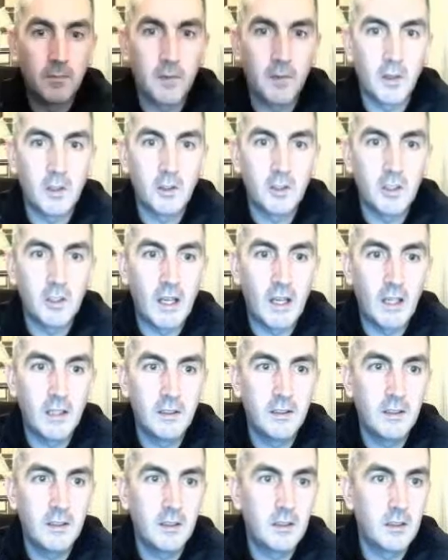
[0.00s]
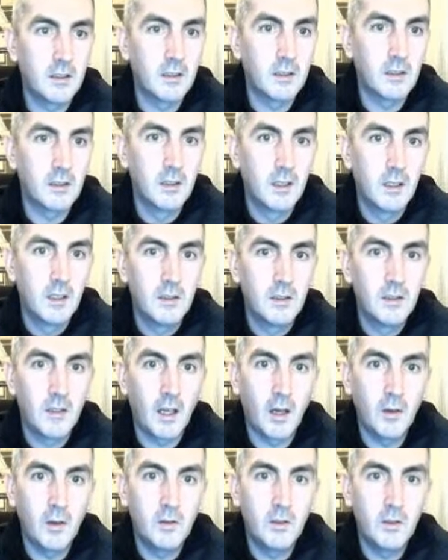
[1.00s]
functionality to
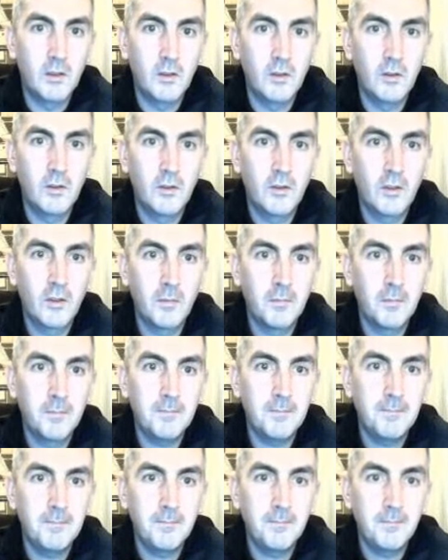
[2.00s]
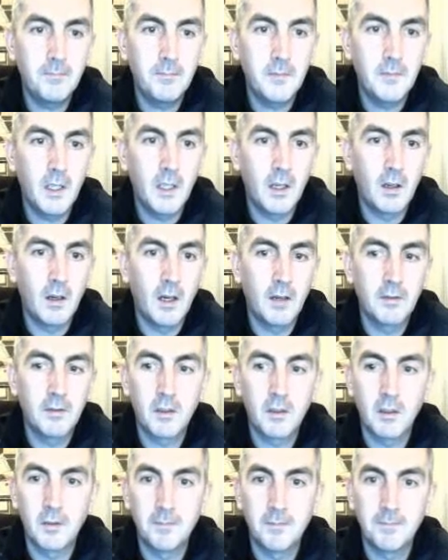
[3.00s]
how to use them. I'll have
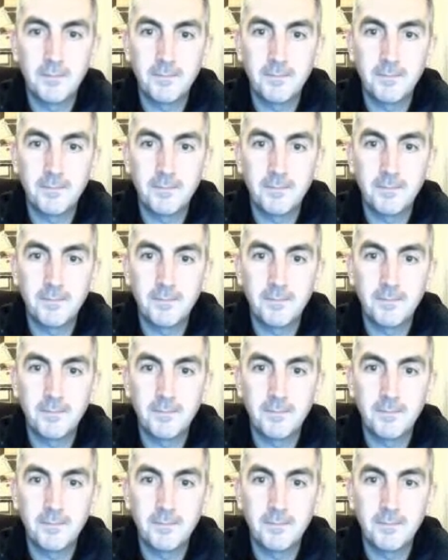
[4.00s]
to